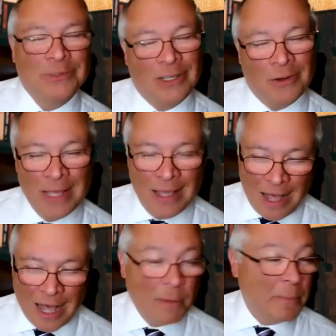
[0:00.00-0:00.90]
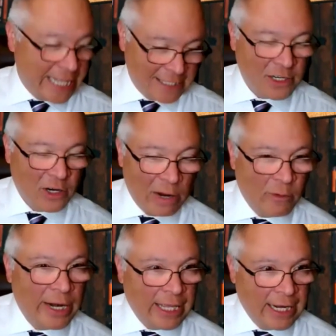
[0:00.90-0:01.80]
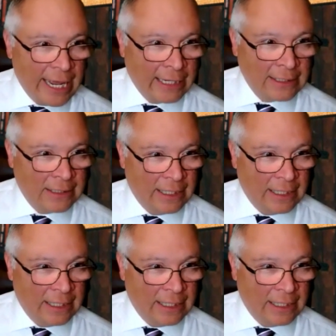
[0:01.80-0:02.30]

So, uh, but that's a great way to connect.